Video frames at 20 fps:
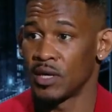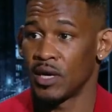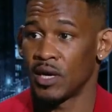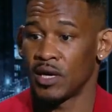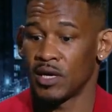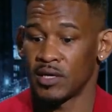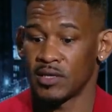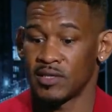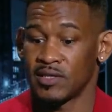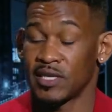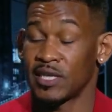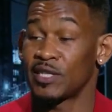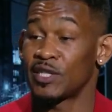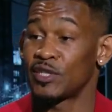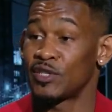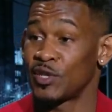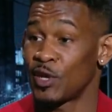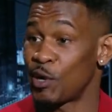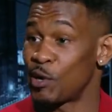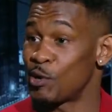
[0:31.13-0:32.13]
uh, set the
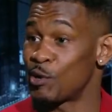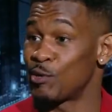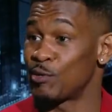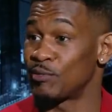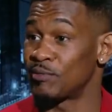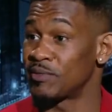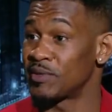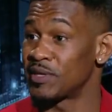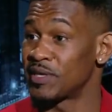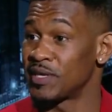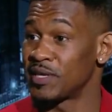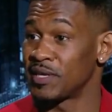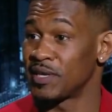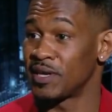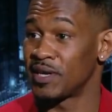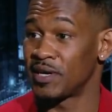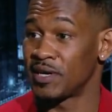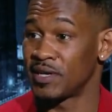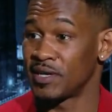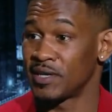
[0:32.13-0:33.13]
tone
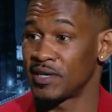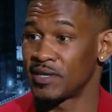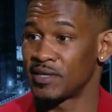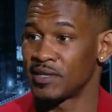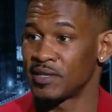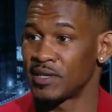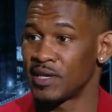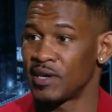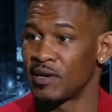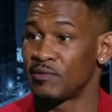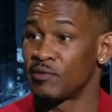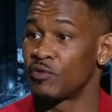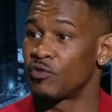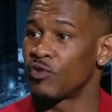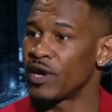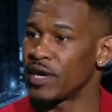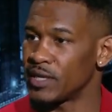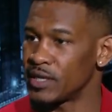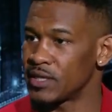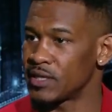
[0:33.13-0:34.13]
uh, of
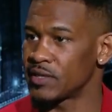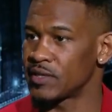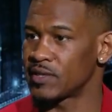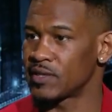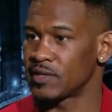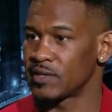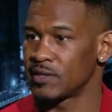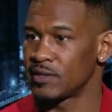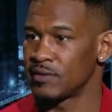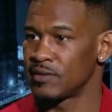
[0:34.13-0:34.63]
greatness